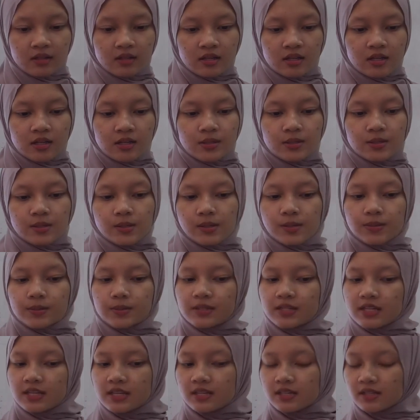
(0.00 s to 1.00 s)
So
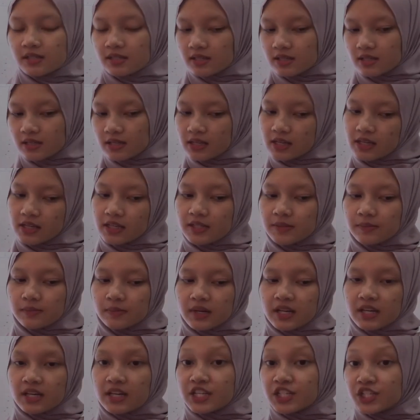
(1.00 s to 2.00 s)
this is
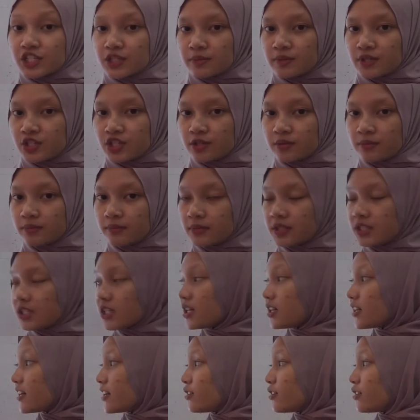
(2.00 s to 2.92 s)
my estimation budget.